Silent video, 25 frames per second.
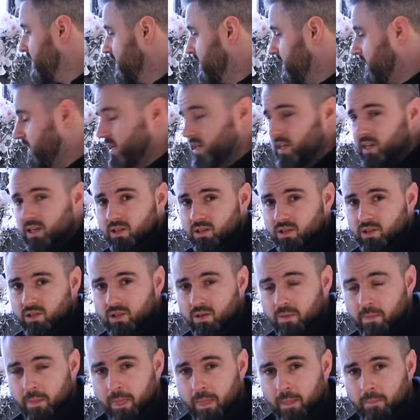is
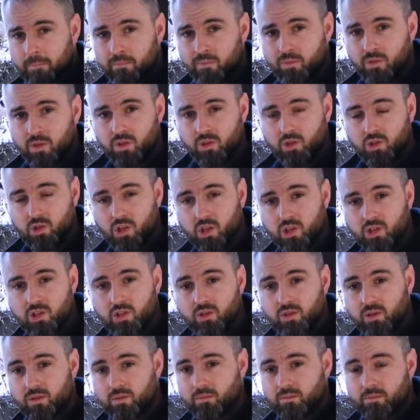
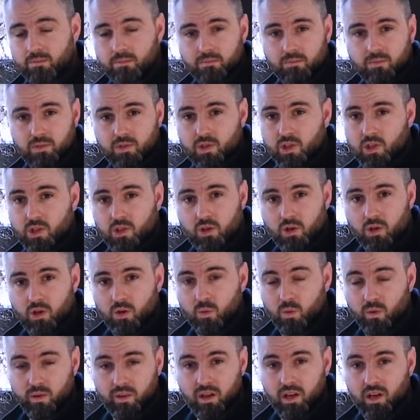just
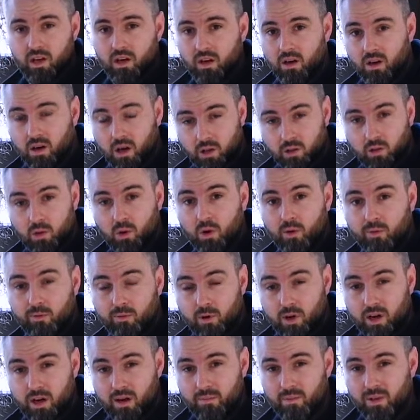secured within a door
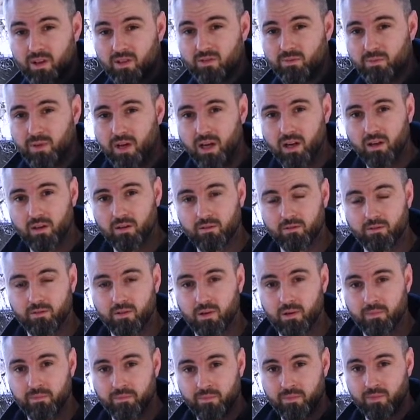frame that's made of
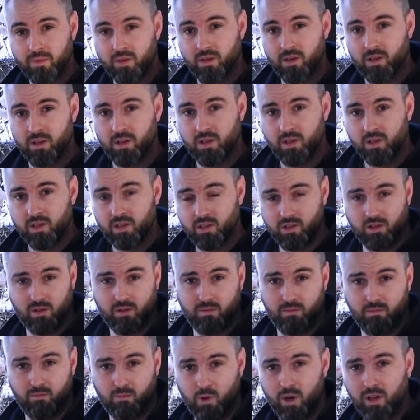
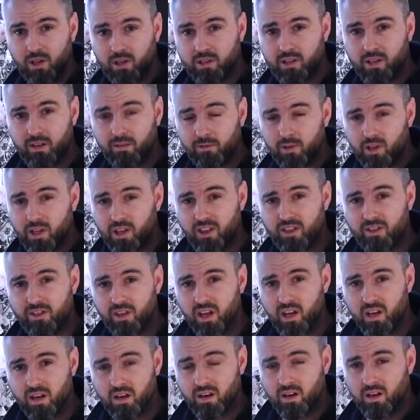some relatively
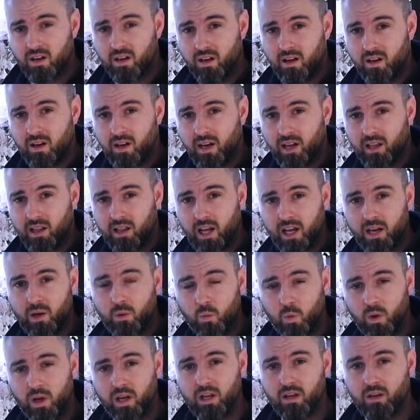thin and
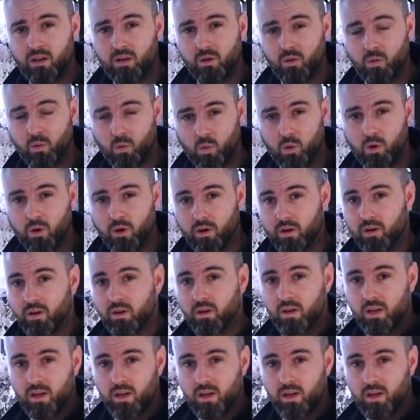lightweight wood.